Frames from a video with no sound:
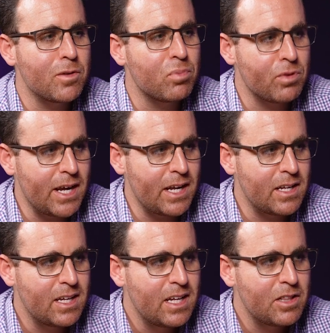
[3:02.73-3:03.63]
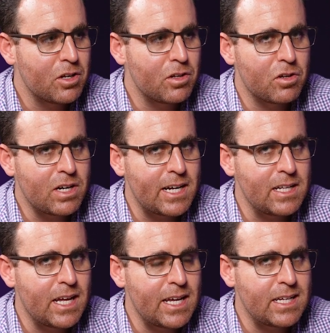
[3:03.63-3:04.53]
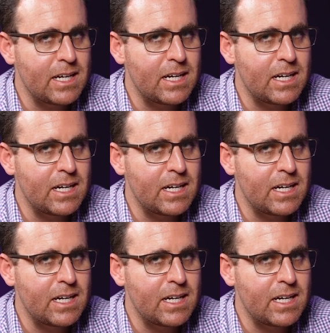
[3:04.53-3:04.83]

brain. They're kind of like